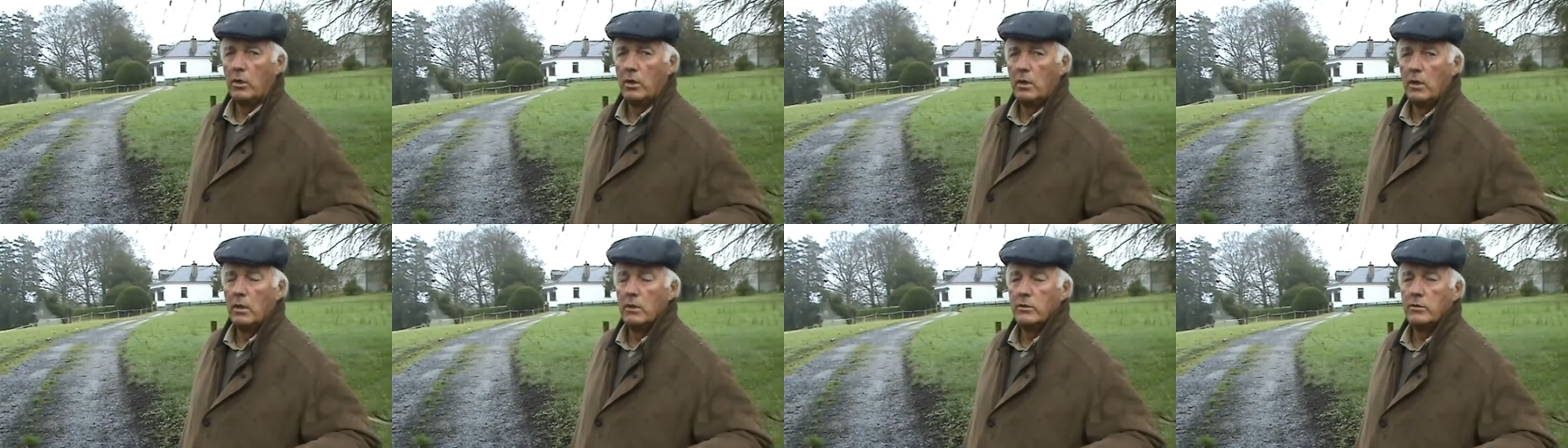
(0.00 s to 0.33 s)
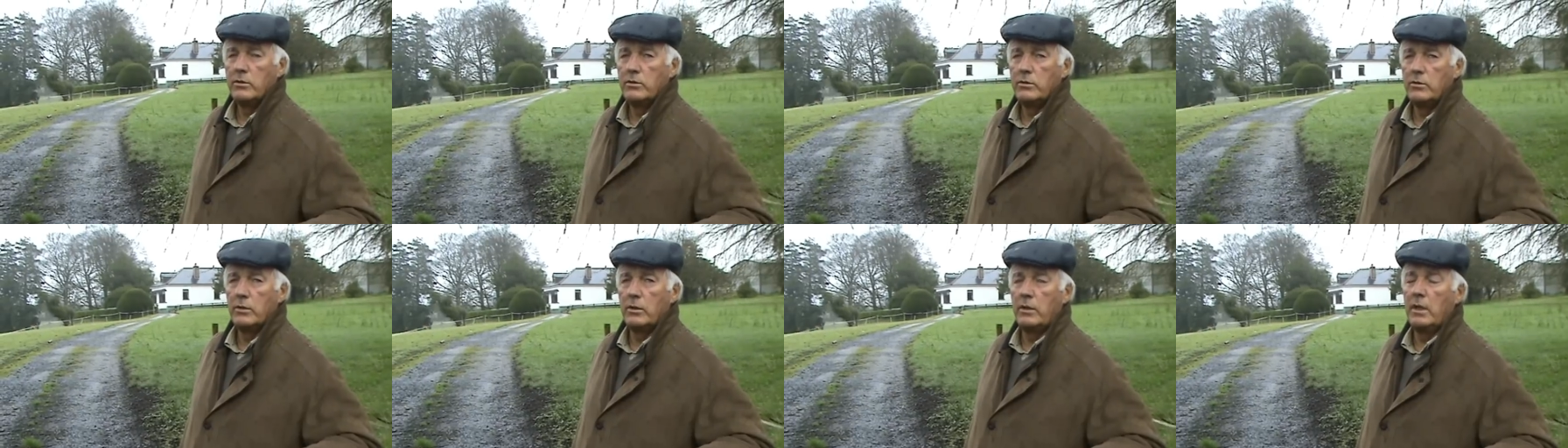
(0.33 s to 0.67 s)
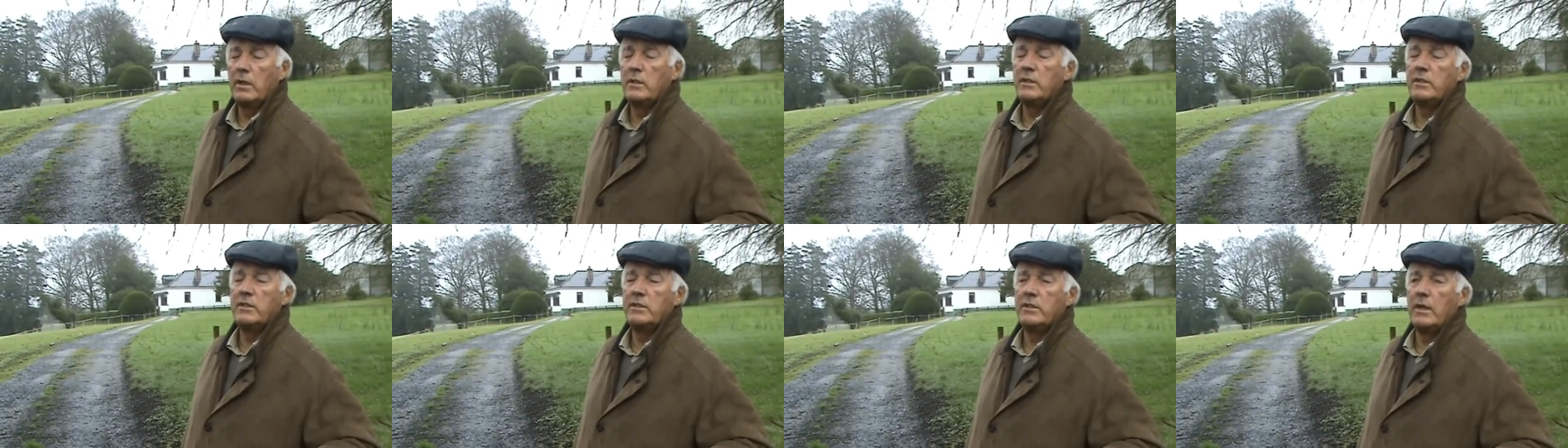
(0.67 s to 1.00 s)
You're on. So
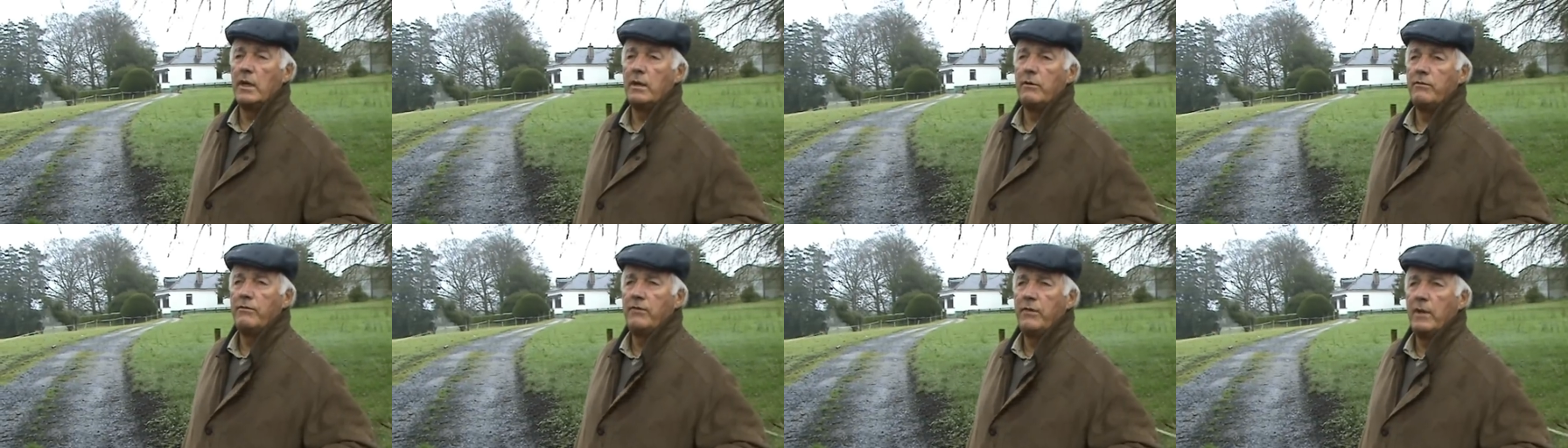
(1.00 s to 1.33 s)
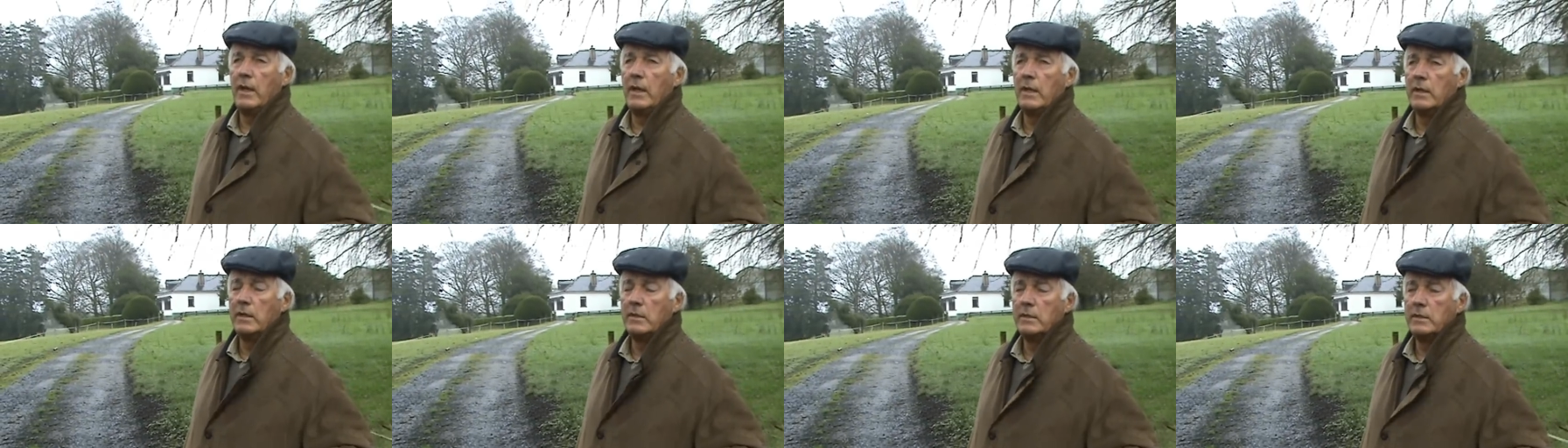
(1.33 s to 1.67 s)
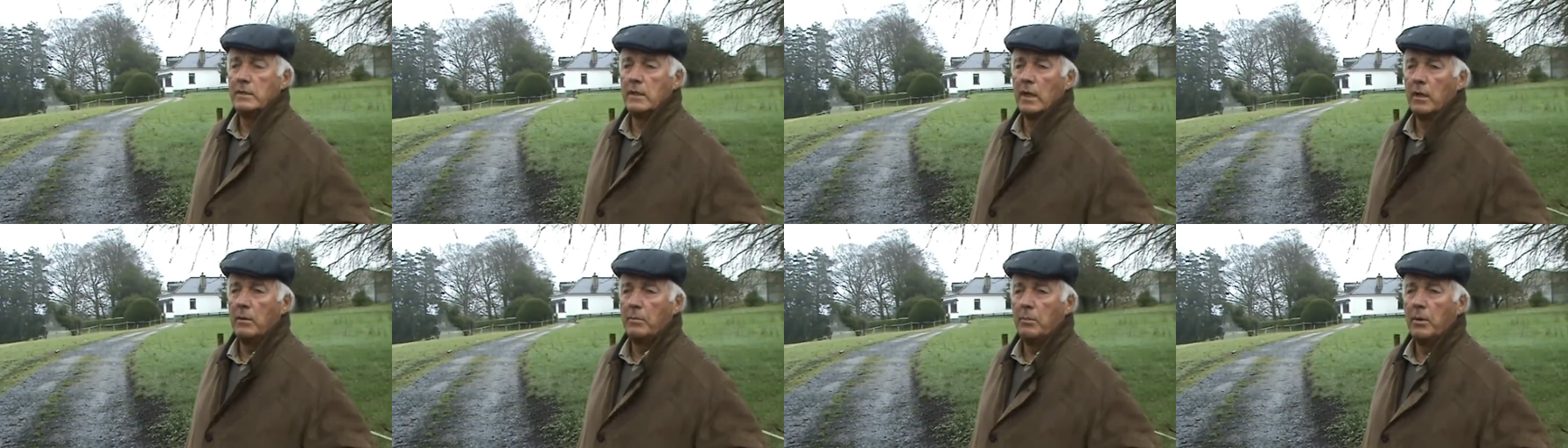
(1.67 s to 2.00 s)
this is uh,
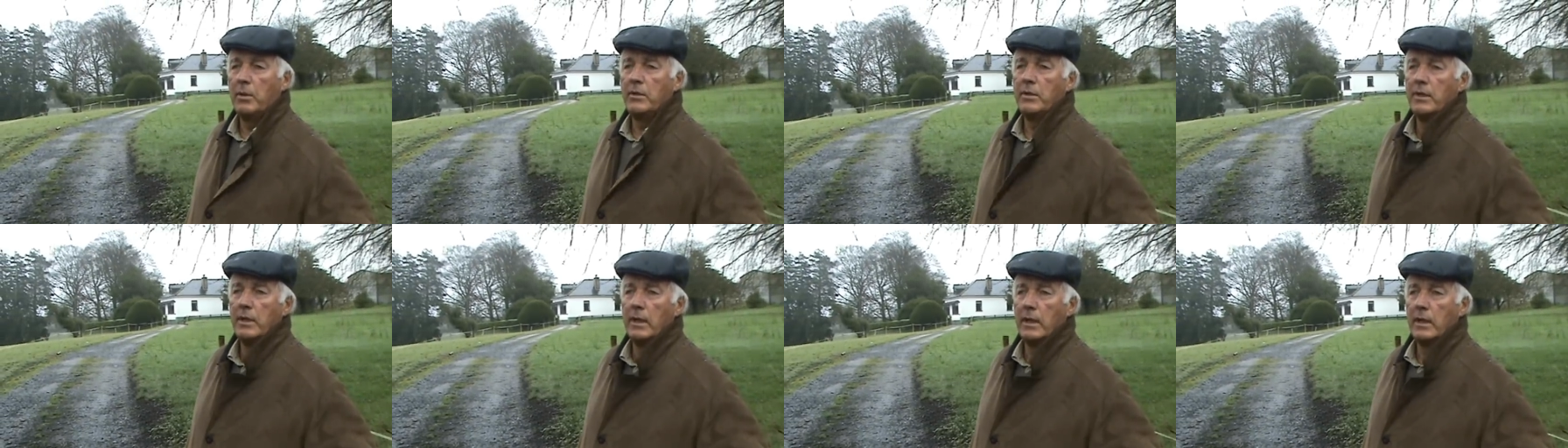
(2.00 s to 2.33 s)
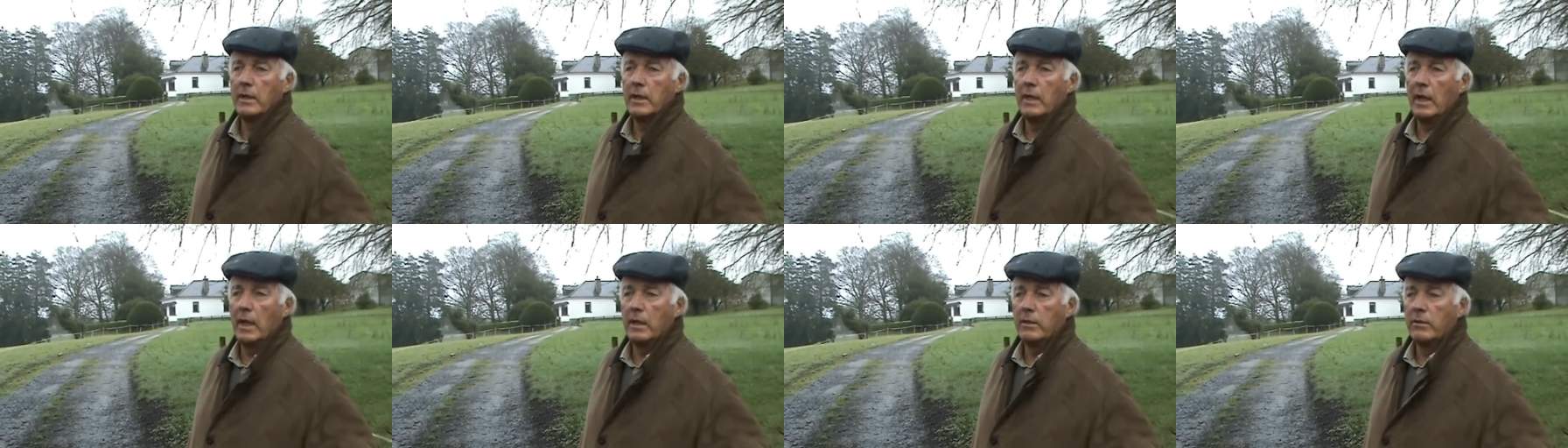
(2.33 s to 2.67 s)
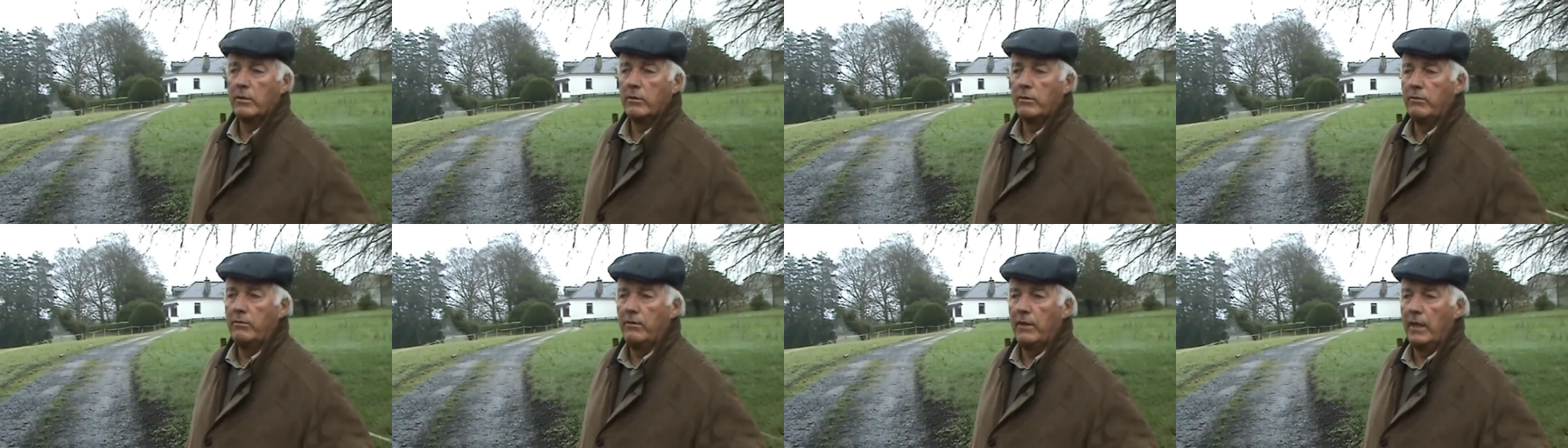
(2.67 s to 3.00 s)
Flynn's, uh, Bertie and
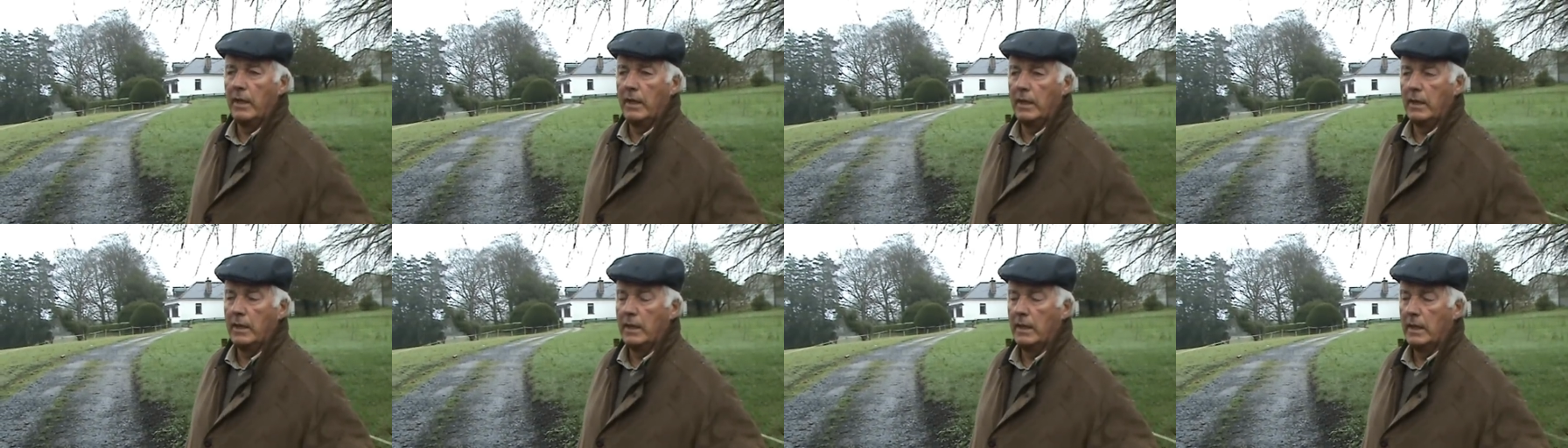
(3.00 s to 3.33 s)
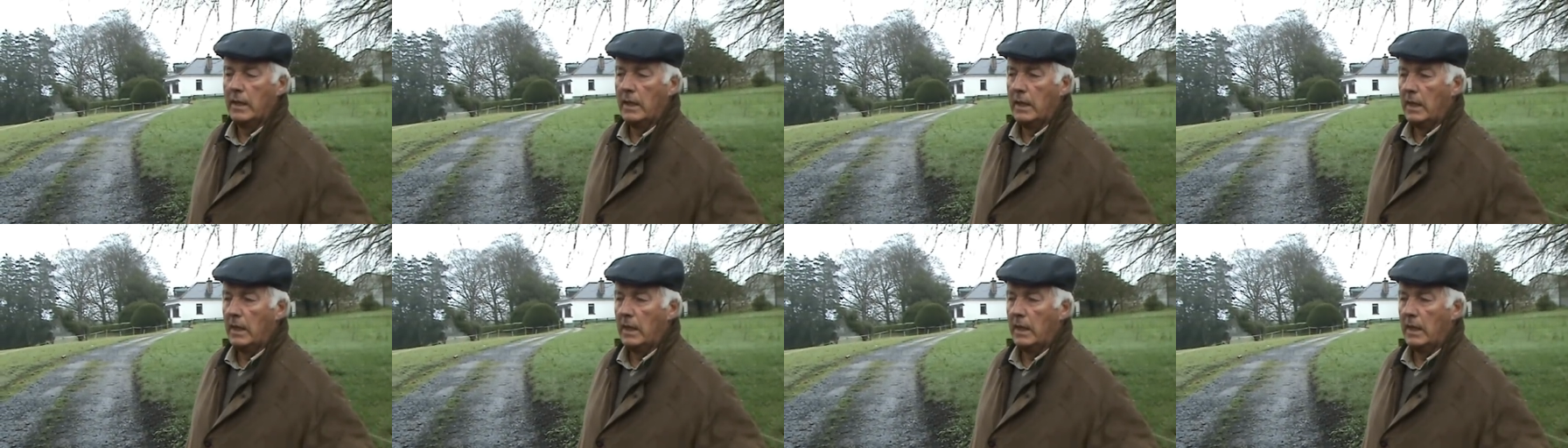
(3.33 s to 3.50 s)
Catherine Flynn,